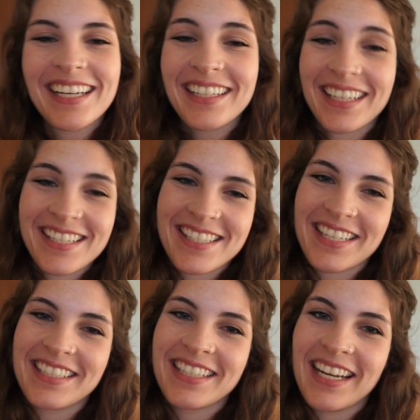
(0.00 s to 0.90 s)
Like I
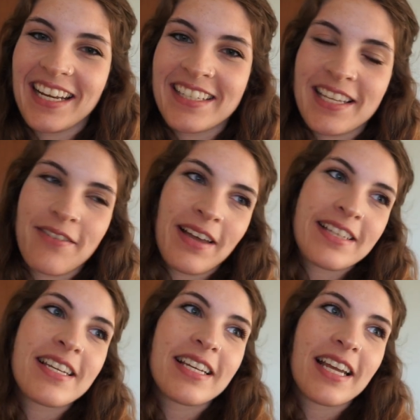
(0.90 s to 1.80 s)
said, today is a
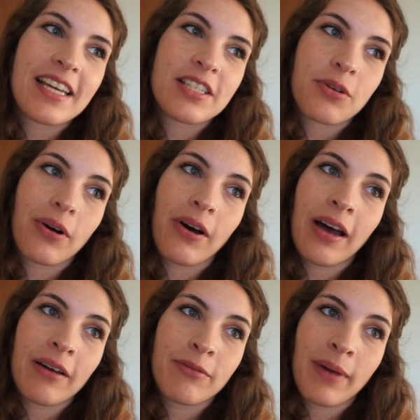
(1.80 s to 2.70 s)
fasting day, so I'll
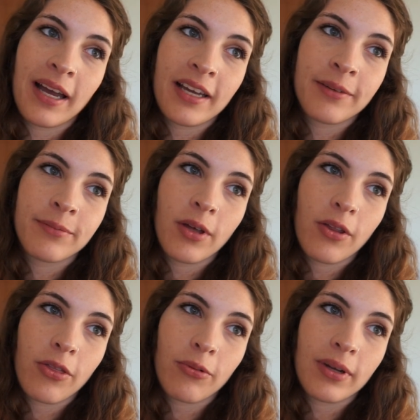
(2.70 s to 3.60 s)
have my
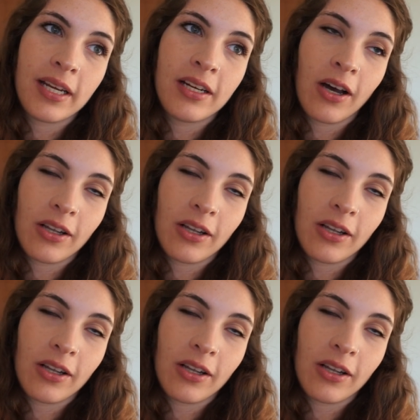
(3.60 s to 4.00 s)
$3